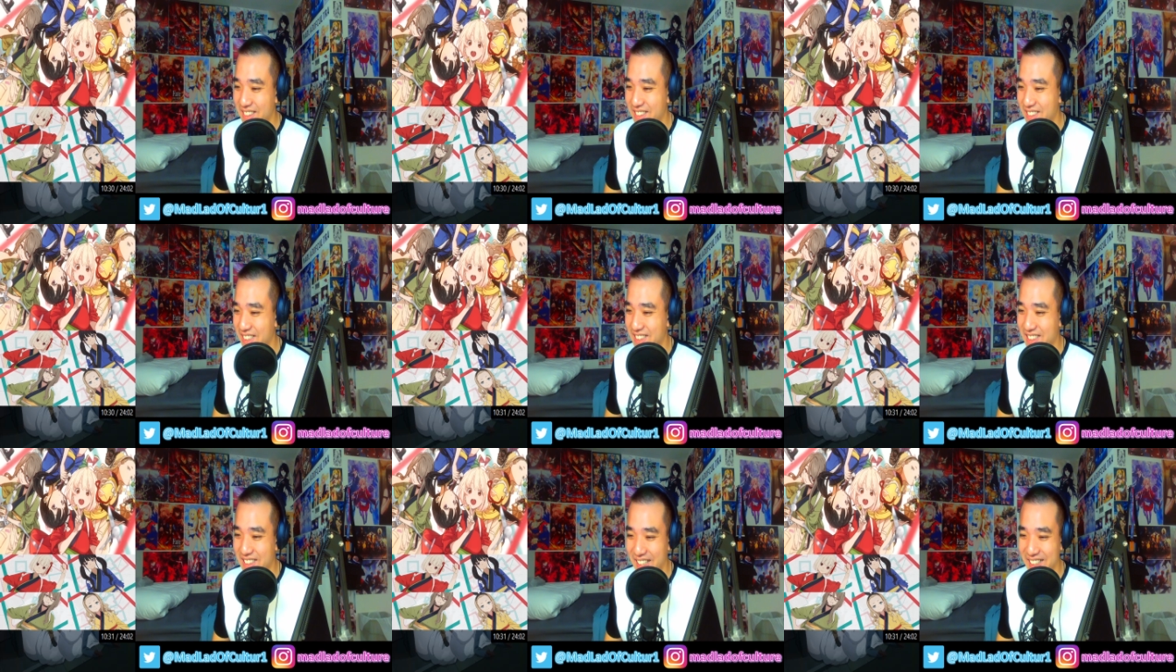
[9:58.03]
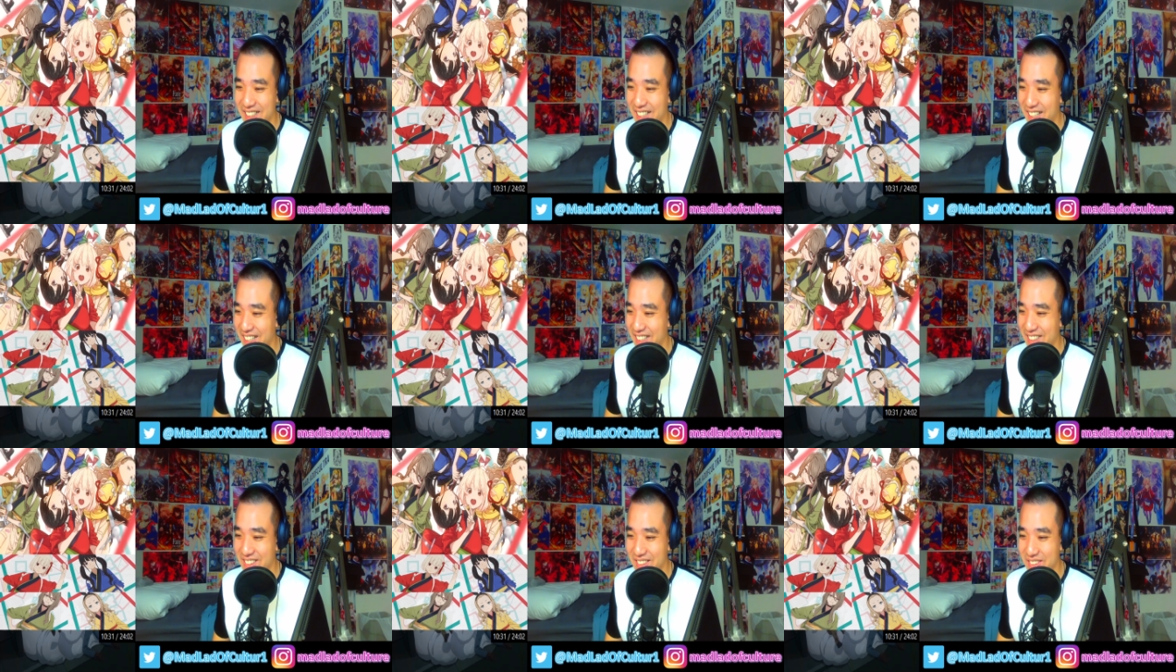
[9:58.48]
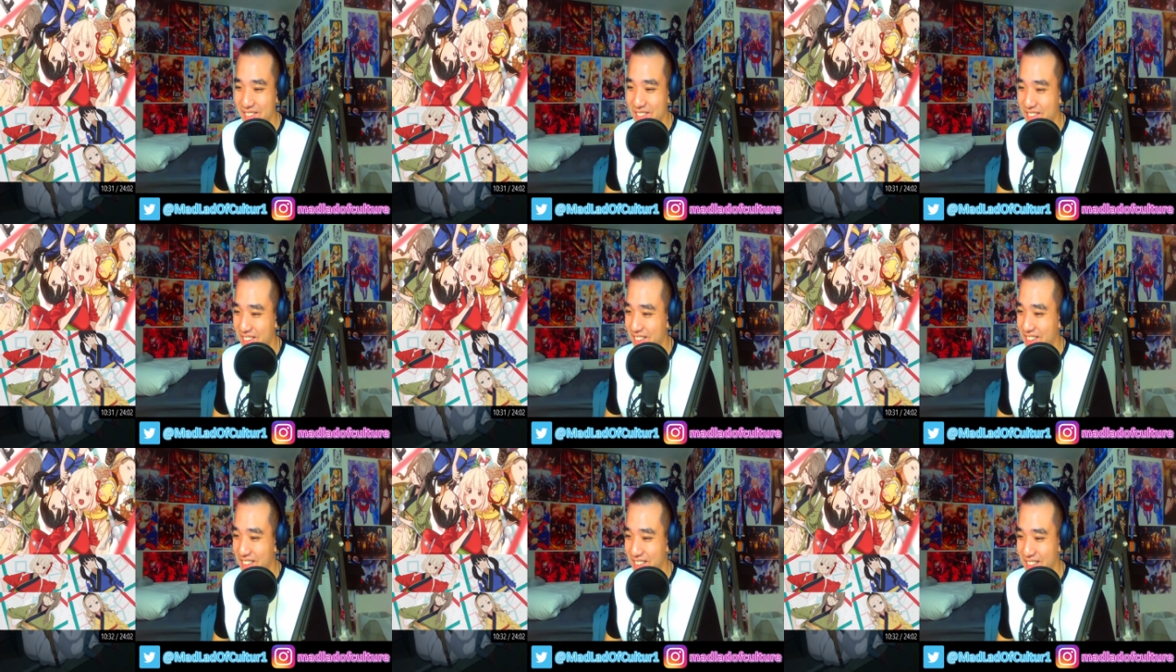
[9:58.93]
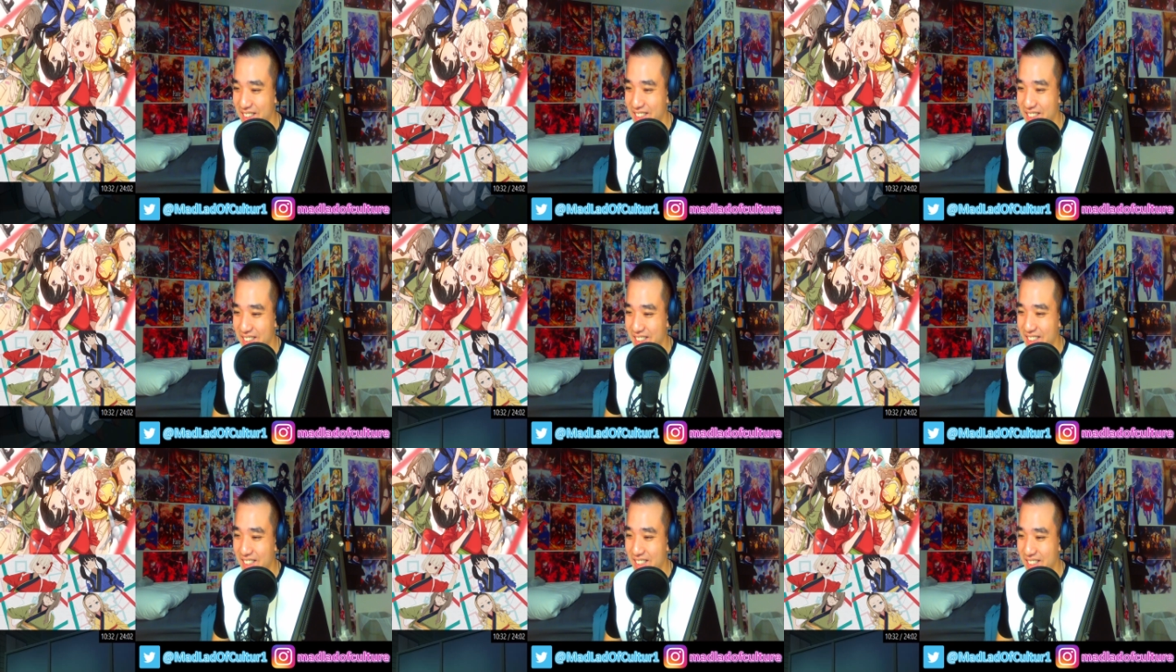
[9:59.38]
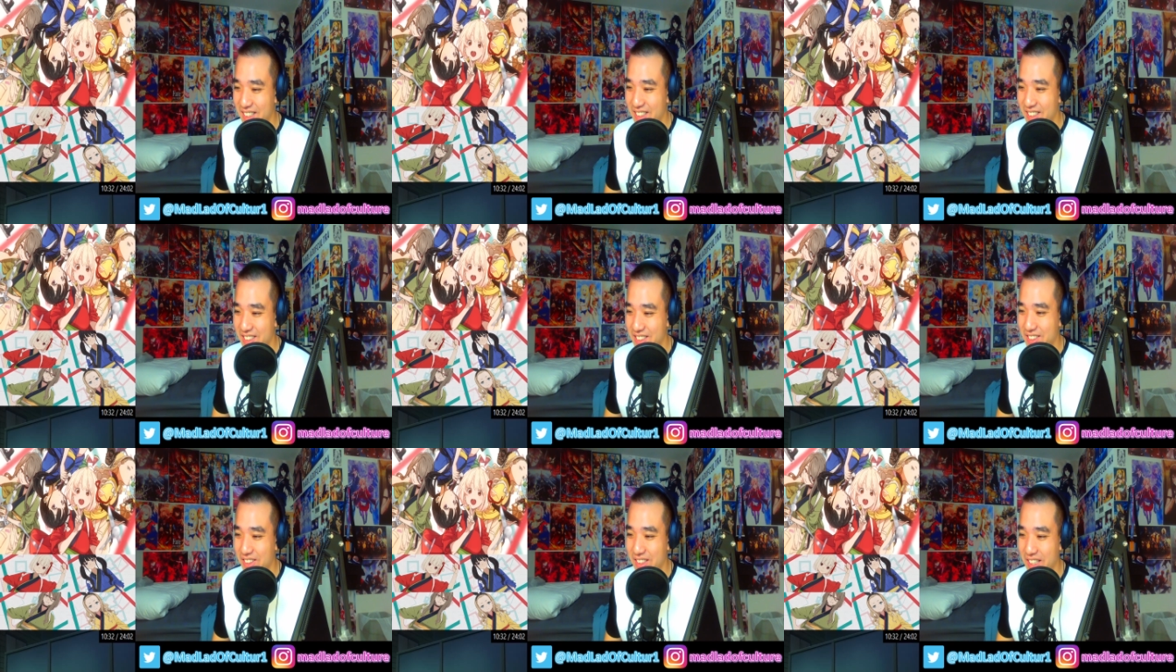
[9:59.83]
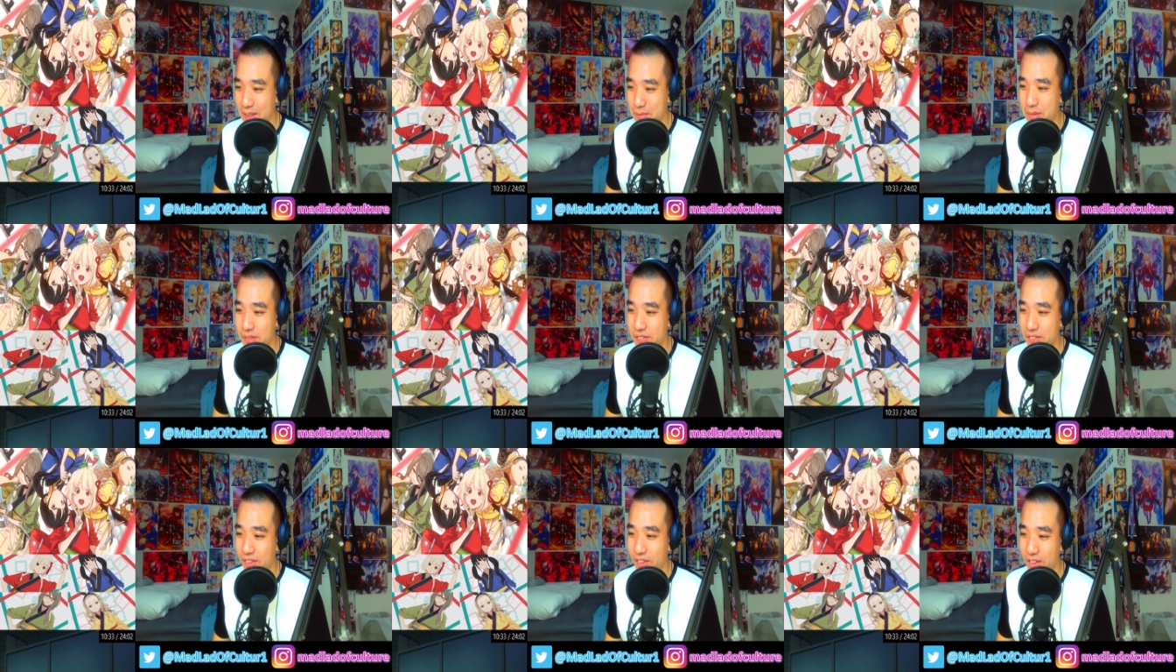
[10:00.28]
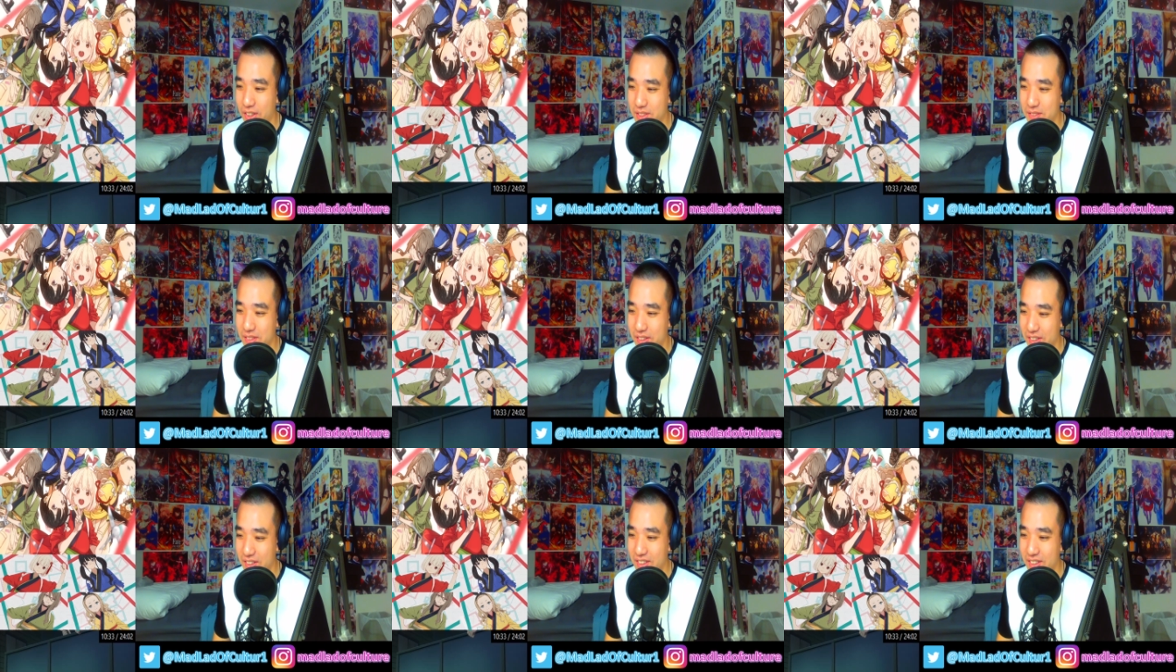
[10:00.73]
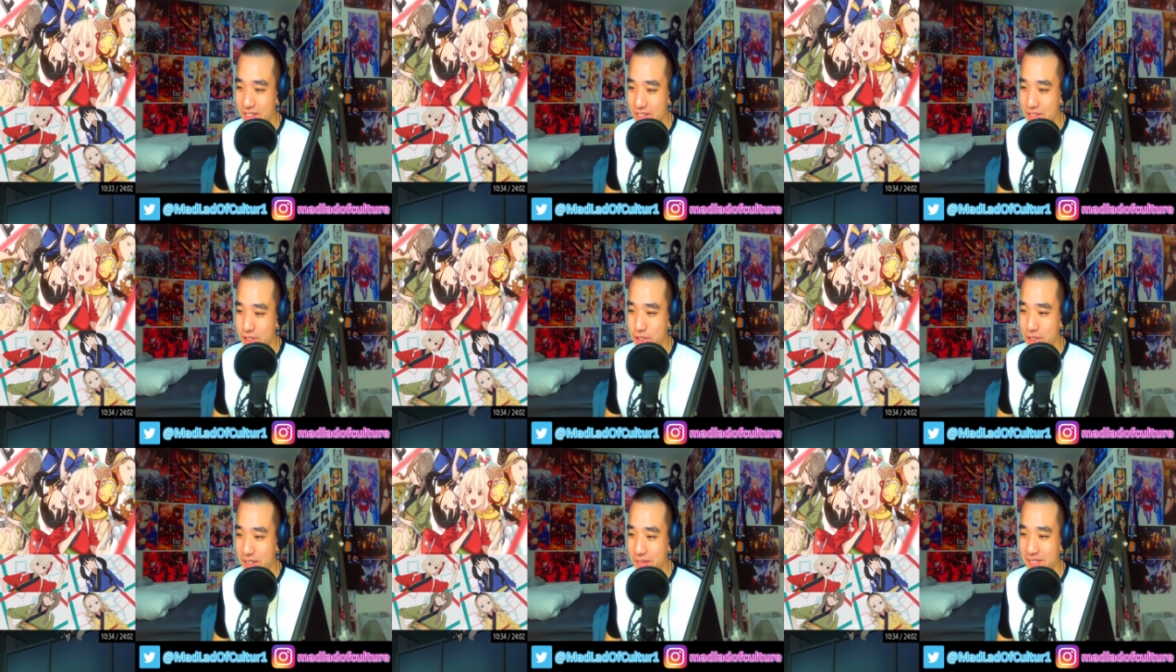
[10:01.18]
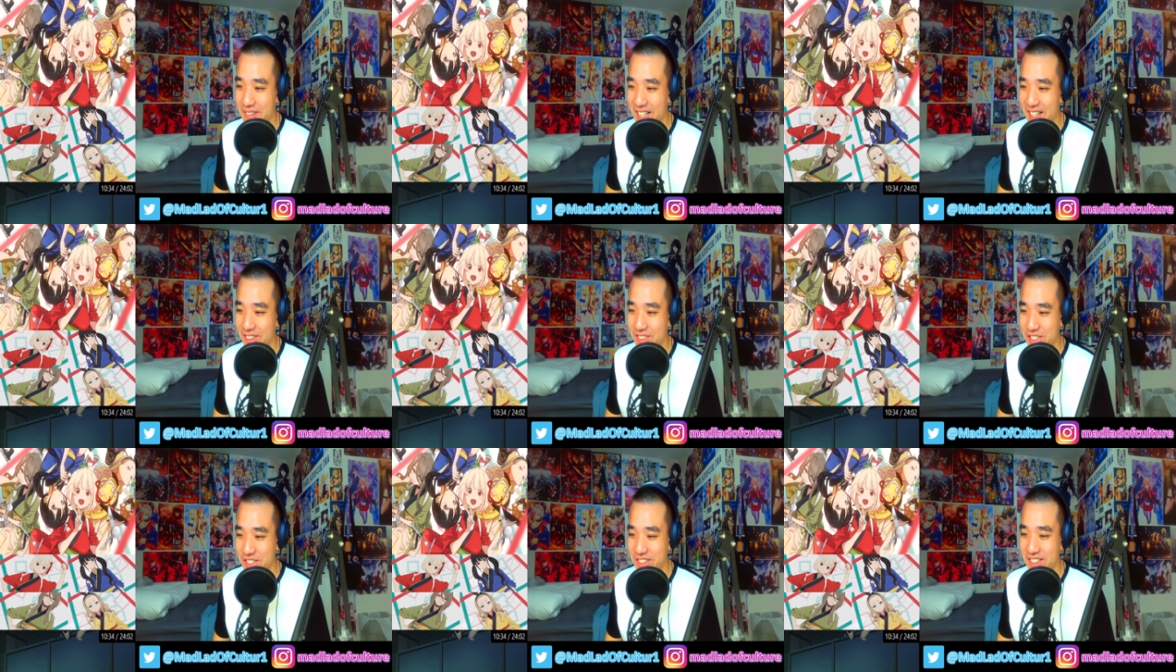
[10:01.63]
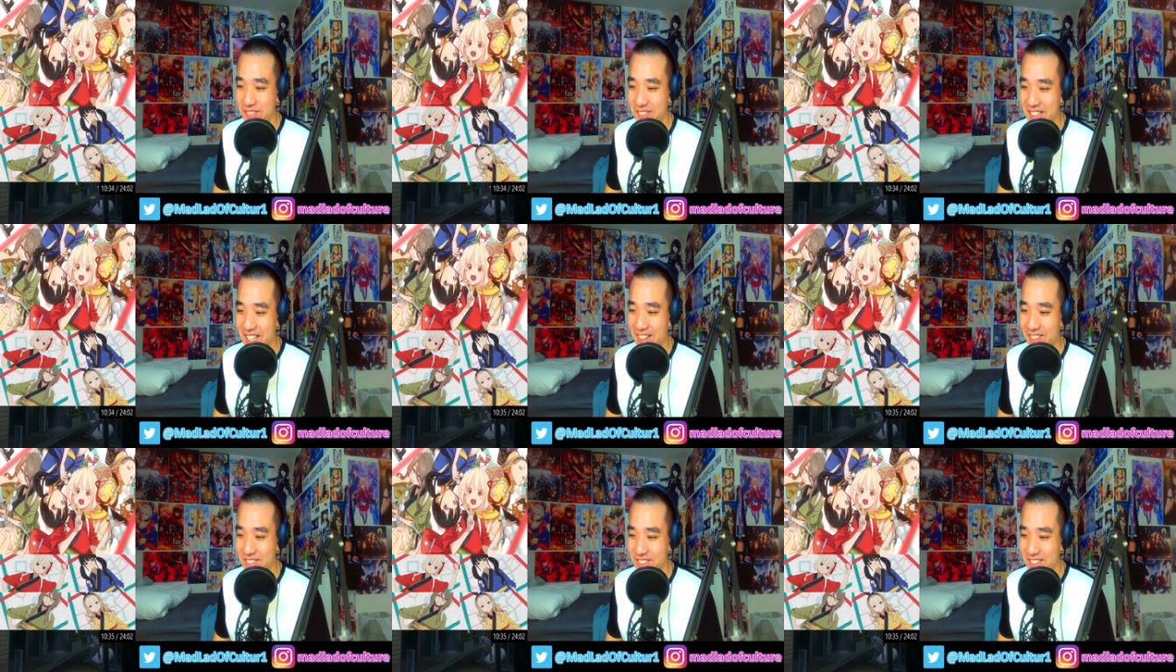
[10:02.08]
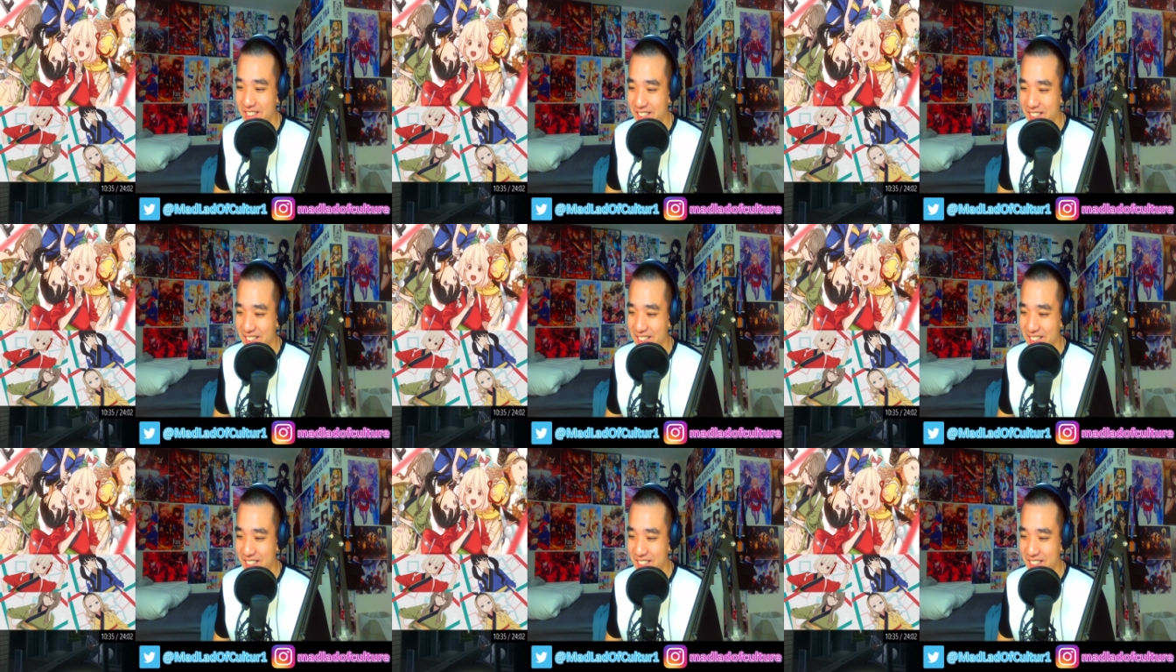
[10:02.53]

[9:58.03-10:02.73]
Just like that. So the upper floors, oh, shoot them down, shoot them down.